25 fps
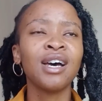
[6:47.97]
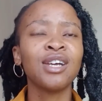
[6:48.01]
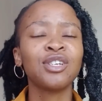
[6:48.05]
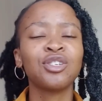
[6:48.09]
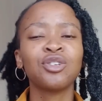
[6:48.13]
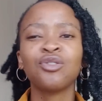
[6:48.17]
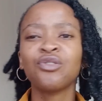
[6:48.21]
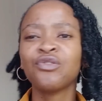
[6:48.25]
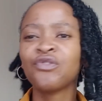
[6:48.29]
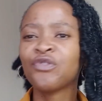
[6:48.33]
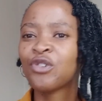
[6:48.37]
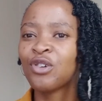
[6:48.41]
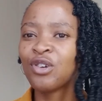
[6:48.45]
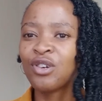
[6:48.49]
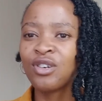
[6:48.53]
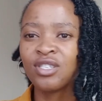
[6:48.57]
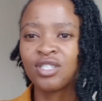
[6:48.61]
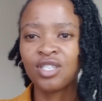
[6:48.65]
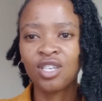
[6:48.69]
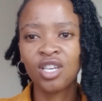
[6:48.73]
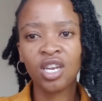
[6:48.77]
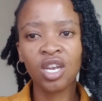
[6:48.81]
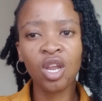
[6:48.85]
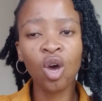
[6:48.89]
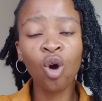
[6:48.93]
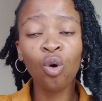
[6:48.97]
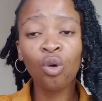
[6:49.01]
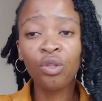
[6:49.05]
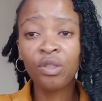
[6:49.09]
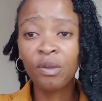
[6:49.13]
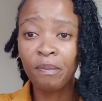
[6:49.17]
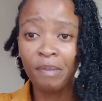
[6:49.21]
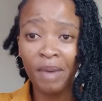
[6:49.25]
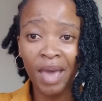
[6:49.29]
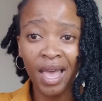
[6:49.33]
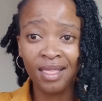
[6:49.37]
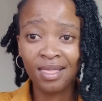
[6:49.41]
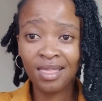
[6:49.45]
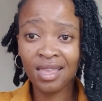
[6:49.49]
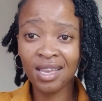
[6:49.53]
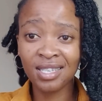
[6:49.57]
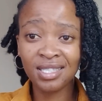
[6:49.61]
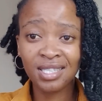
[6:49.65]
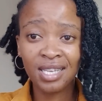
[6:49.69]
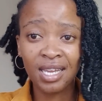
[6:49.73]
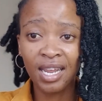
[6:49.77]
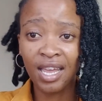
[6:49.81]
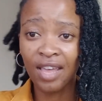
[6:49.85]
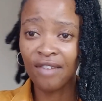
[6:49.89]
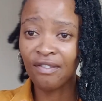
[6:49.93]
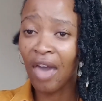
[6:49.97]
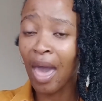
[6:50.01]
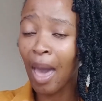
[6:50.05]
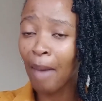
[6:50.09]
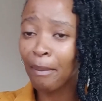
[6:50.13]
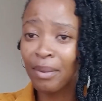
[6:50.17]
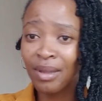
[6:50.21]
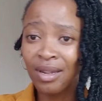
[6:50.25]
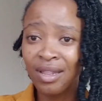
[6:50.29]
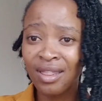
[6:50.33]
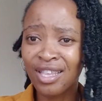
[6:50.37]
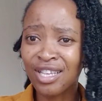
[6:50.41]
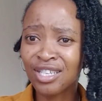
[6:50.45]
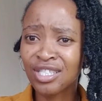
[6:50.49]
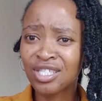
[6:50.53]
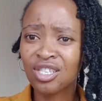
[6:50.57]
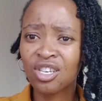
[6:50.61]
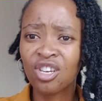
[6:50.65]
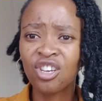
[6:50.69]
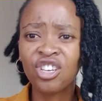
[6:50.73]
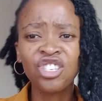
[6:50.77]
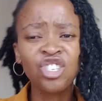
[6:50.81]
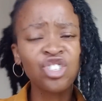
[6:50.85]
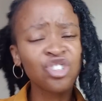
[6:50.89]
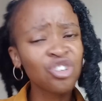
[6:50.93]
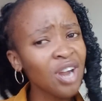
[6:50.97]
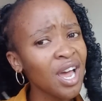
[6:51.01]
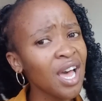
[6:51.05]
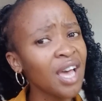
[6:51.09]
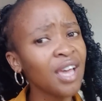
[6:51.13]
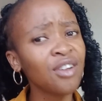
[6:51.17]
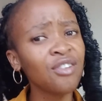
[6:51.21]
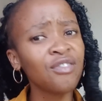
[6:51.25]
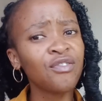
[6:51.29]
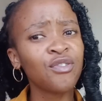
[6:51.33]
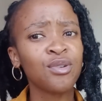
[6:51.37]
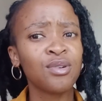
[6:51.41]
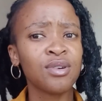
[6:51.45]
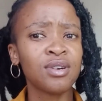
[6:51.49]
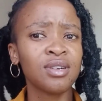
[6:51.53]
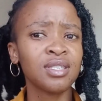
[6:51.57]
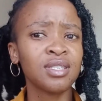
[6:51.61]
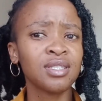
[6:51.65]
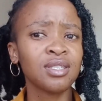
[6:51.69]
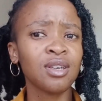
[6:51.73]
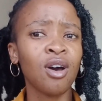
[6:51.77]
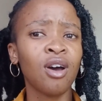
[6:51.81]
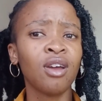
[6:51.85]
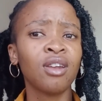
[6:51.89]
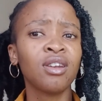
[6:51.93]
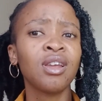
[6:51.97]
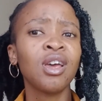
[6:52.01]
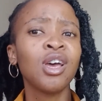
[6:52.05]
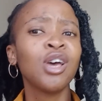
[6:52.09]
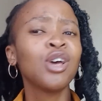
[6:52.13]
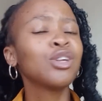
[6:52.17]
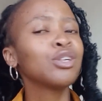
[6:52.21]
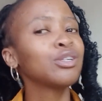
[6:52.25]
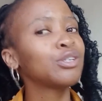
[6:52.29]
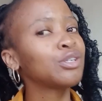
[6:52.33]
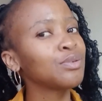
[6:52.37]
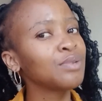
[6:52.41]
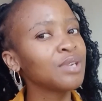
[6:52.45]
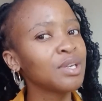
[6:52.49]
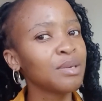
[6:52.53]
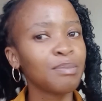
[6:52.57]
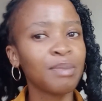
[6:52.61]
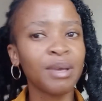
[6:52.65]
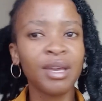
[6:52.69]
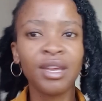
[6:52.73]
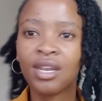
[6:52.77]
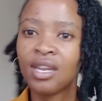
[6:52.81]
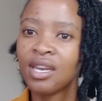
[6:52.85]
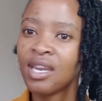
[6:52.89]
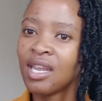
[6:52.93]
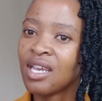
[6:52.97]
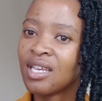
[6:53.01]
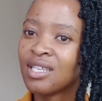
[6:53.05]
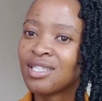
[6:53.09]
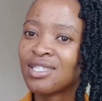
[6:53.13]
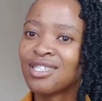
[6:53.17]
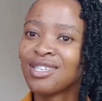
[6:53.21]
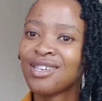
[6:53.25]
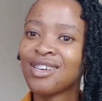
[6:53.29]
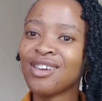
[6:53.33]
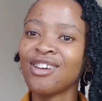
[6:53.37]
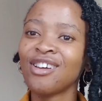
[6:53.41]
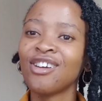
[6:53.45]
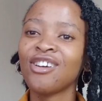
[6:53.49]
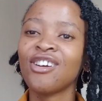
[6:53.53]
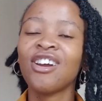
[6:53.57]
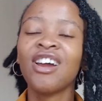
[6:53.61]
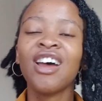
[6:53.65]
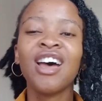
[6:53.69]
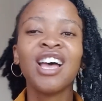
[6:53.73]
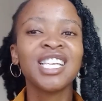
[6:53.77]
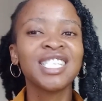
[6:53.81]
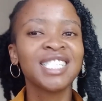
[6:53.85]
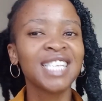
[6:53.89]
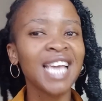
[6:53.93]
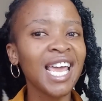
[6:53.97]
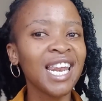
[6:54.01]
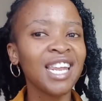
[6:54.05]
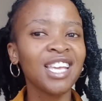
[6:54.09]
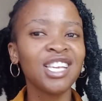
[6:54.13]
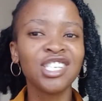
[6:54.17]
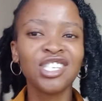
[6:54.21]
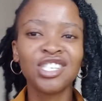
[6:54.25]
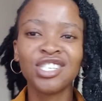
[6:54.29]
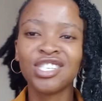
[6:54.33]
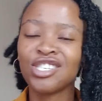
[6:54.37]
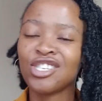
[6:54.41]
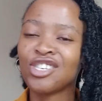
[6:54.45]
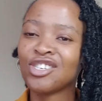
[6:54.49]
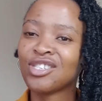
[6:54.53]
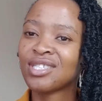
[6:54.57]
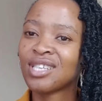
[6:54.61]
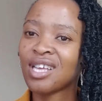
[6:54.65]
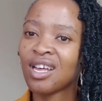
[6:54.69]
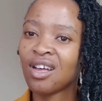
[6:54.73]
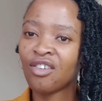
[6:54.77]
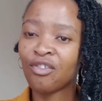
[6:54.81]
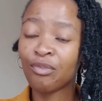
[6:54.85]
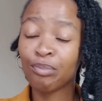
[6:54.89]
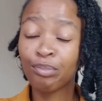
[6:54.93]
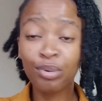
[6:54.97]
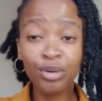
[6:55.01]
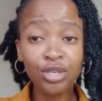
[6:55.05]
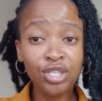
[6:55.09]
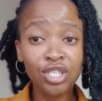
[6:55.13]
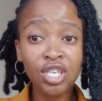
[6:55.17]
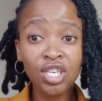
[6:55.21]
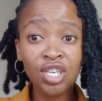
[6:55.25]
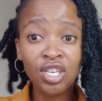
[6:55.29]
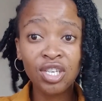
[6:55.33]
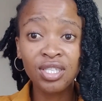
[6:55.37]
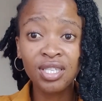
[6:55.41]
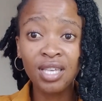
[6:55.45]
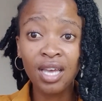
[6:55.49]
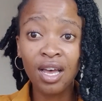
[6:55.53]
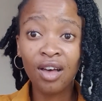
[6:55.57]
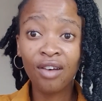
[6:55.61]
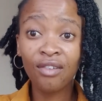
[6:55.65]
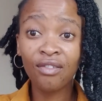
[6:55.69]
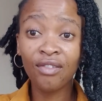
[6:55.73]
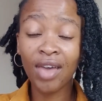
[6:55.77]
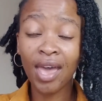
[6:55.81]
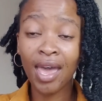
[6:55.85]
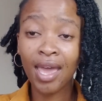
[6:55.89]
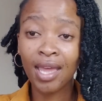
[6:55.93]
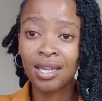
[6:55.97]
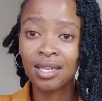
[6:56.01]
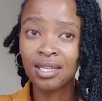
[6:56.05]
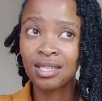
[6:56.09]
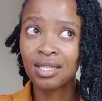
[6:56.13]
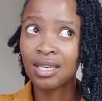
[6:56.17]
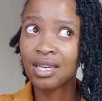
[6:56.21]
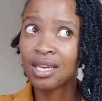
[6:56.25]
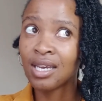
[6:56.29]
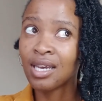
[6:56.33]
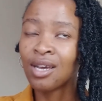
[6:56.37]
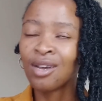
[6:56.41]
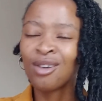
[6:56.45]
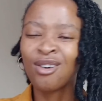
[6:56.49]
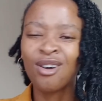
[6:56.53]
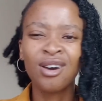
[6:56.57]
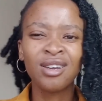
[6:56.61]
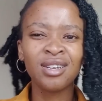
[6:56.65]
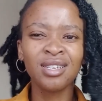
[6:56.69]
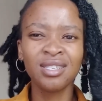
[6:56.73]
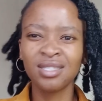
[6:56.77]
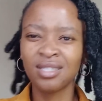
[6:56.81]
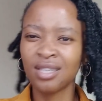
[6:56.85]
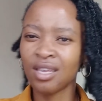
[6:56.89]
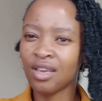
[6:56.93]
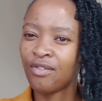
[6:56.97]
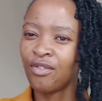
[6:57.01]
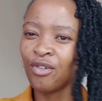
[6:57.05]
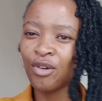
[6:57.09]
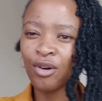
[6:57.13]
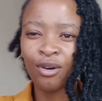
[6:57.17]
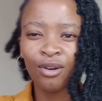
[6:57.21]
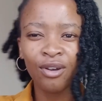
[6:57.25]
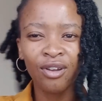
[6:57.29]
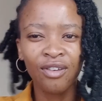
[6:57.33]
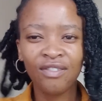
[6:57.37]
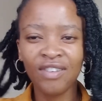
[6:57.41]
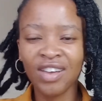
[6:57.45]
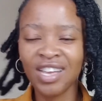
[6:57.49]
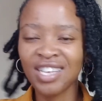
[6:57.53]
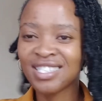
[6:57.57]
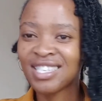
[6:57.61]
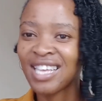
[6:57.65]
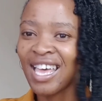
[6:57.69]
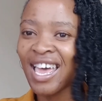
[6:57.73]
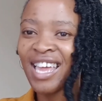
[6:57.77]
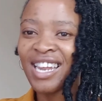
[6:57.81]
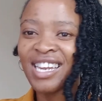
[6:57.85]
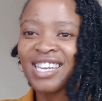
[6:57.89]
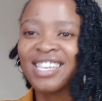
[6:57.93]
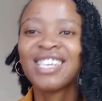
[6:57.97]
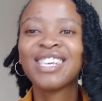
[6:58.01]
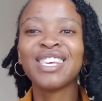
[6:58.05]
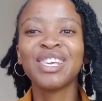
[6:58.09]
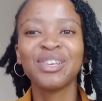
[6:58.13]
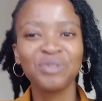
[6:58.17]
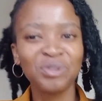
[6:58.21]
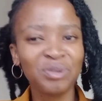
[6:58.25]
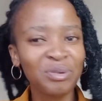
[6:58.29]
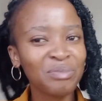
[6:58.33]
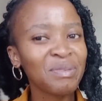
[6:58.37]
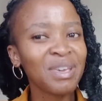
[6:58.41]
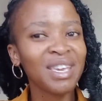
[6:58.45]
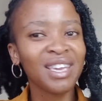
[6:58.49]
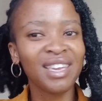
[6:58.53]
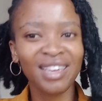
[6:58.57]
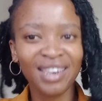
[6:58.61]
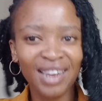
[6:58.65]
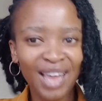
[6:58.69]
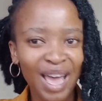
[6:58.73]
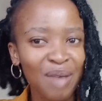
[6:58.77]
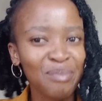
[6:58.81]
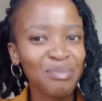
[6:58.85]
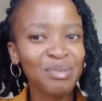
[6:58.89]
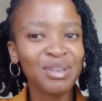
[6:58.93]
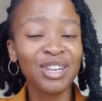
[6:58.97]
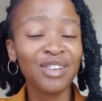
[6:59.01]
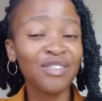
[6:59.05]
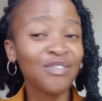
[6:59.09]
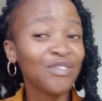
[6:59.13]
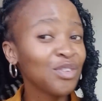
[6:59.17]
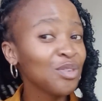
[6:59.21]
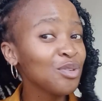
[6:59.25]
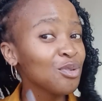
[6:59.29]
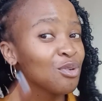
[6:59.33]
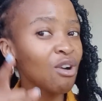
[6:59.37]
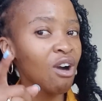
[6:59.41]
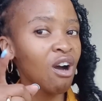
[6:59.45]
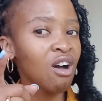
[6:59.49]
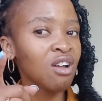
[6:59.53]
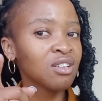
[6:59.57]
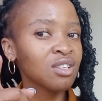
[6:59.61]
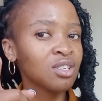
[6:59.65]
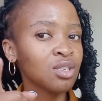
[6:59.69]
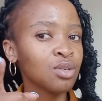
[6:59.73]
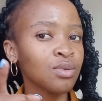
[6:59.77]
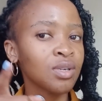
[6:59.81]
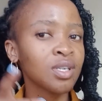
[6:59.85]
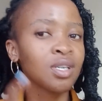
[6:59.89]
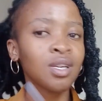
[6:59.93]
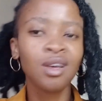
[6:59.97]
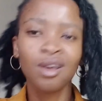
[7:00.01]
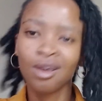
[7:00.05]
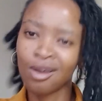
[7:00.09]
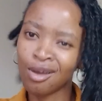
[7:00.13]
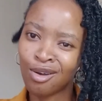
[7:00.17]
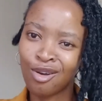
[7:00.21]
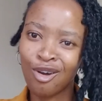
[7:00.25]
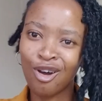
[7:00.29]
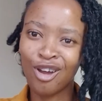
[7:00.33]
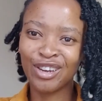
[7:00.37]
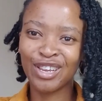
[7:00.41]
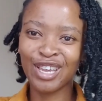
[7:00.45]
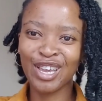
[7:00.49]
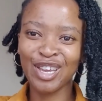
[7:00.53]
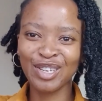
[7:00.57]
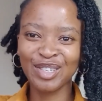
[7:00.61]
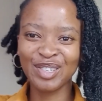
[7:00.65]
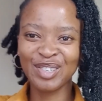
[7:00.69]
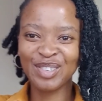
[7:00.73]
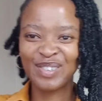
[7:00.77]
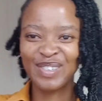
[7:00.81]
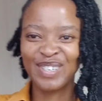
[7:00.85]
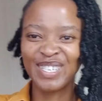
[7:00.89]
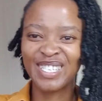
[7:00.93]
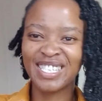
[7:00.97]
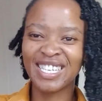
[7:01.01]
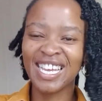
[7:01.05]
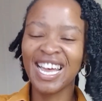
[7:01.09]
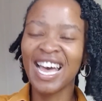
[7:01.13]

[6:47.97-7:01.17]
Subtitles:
Don't focus on all the bad things that have happened this year. Try to focus on doing better next year, challenging yourself, pushing yourself, and God is there for all of us and he will make it happen. If you can't do it, God can do it.